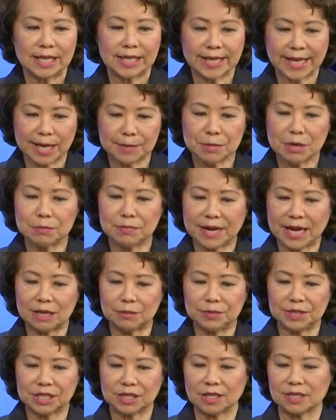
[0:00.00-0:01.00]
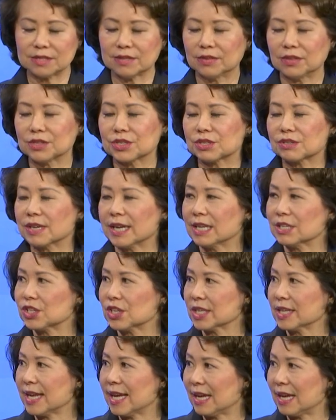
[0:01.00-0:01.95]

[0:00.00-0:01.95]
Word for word: came about because of the tragic